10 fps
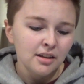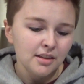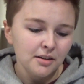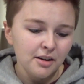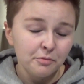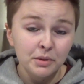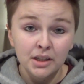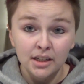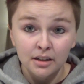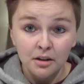there have
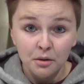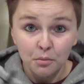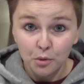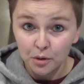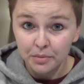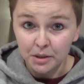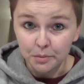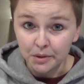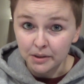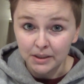been more
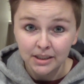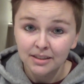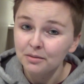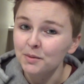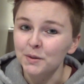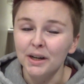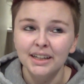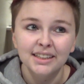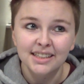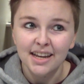people
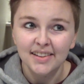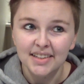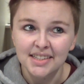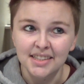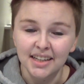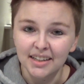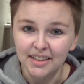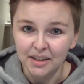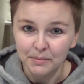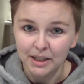trying to tell us that
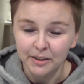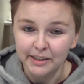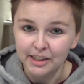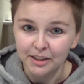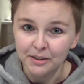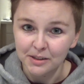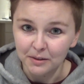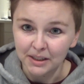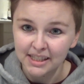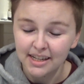non-binary genders
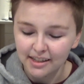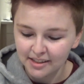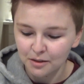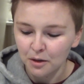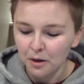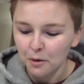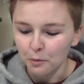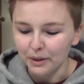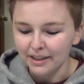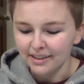don't exist
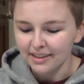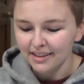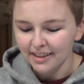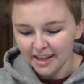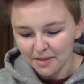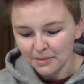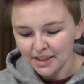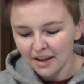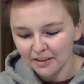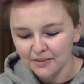when they
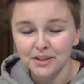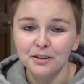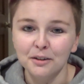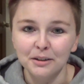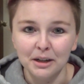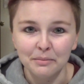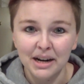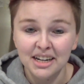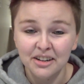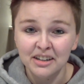themselves aren't
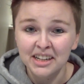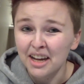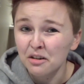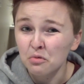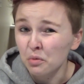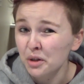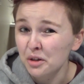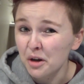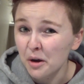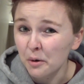non-binary and
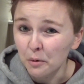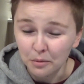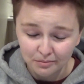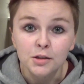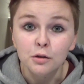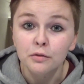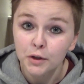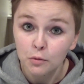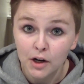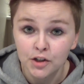wouldn't know. So if
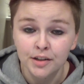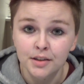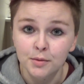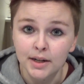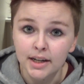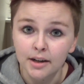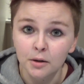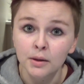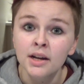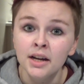you're watching this right
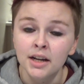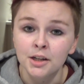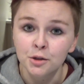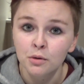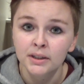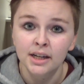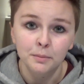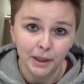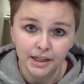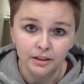now and you are
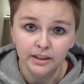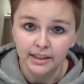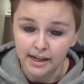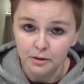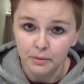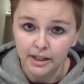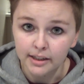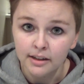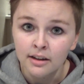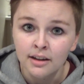non-binary in any
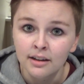way,